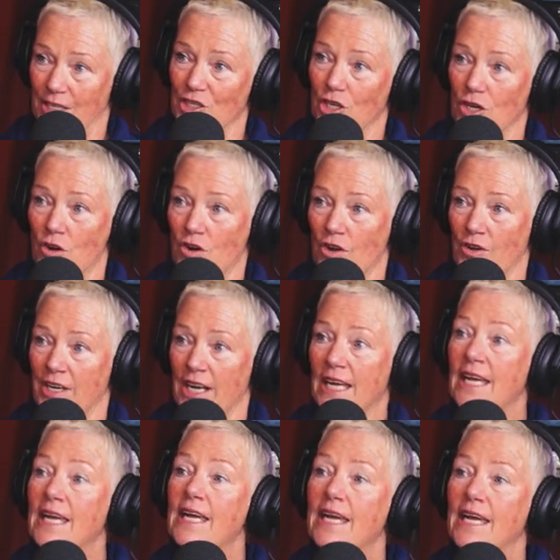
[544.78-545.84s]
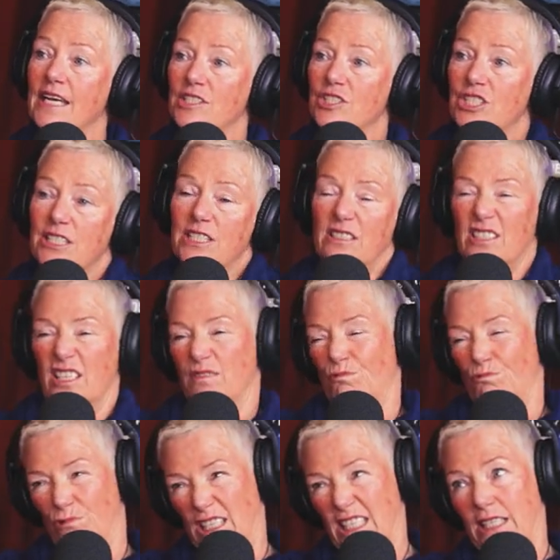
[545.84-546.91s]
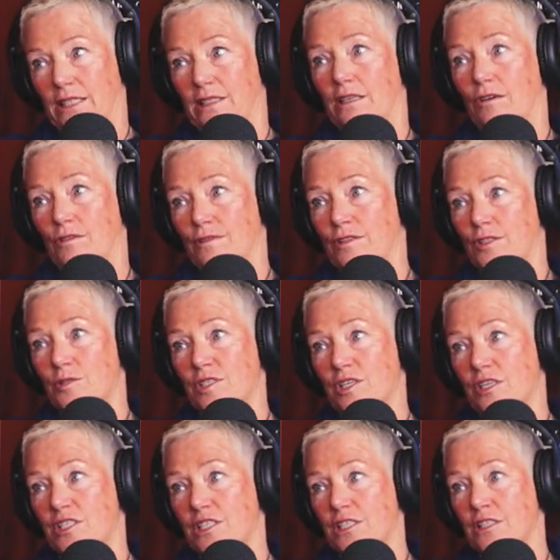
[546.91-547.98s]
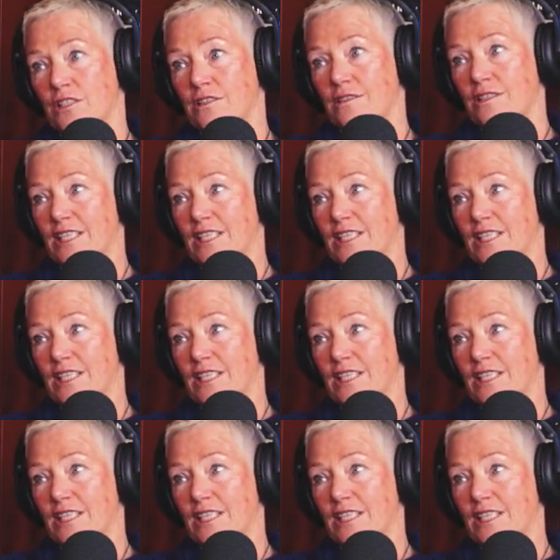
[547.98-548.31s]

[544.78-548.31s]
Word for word: had gone. And she didn't really know if he was going to